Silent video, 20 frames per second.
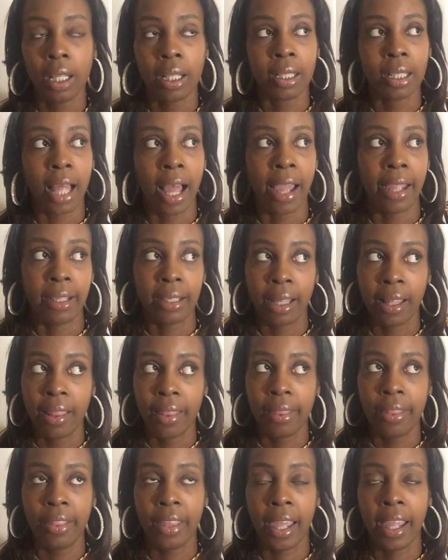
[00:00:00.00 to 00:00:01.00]
Like,
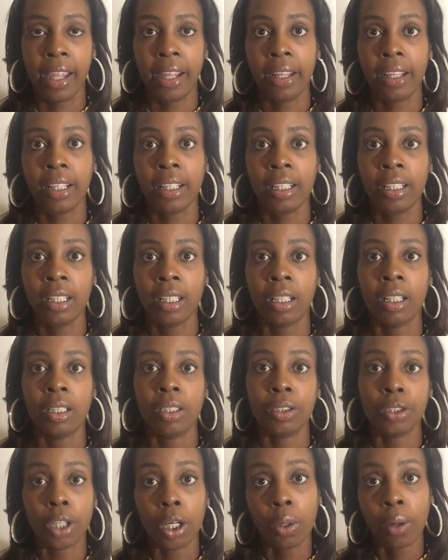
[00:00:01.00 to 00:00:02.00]
they
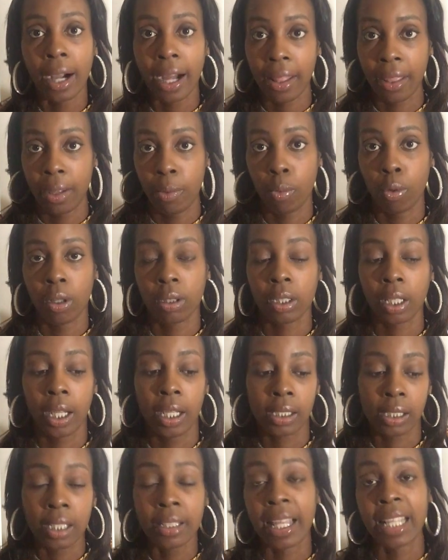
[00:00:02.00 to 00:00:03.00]
know how they want
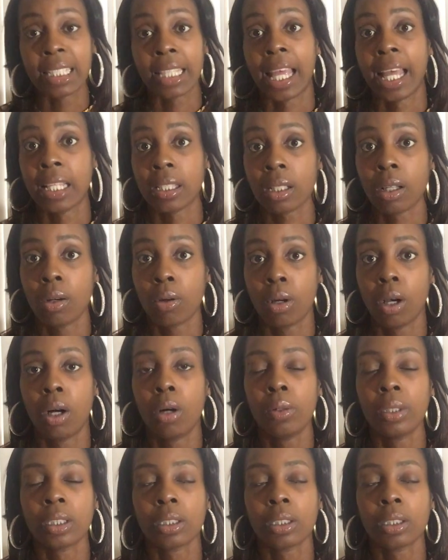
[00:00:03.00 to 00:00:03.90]
things, and that's how it's going to go.